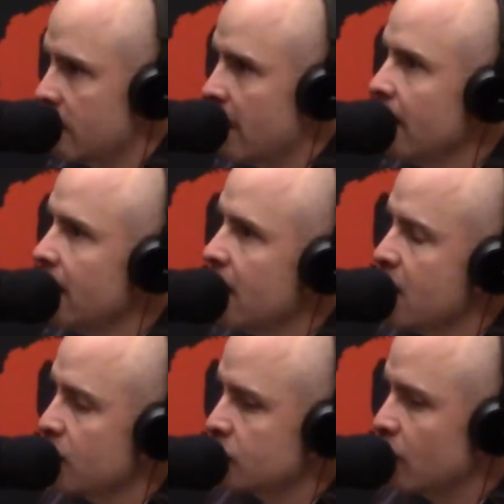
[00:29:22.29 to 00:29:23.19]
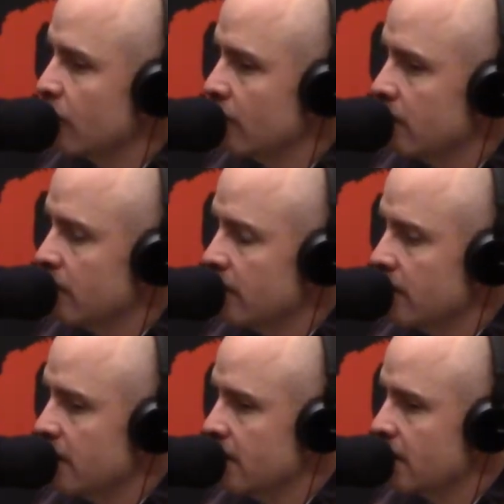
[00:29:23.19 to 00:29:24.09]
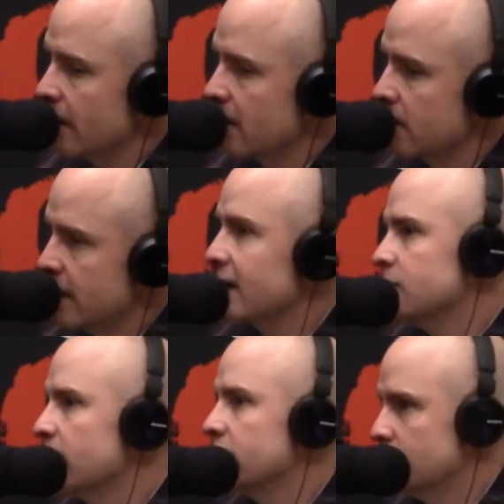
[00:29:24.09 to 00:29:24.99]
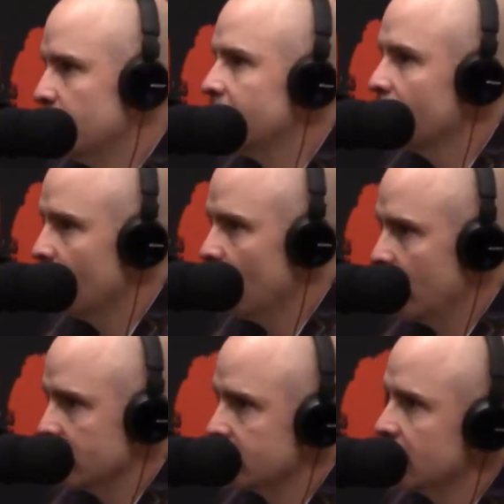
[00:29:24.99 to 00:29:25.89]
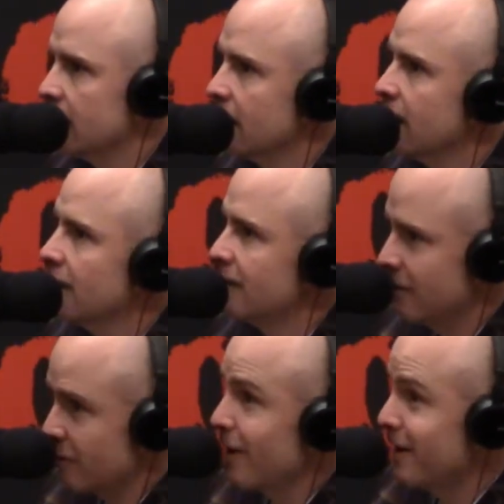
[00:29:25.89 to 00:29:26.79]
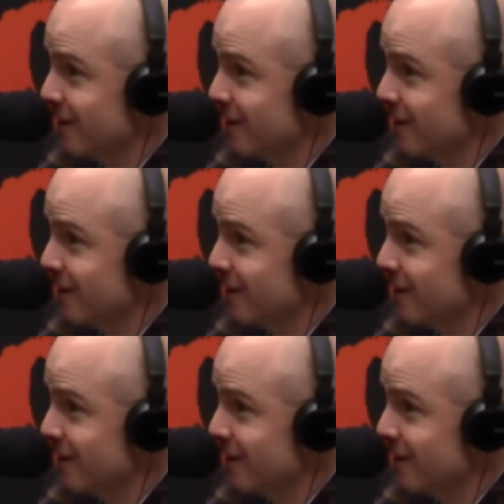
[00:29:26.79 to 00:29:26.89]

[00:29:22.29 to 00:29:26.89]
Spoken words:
Okay? So the like text message being the lowest. Okay?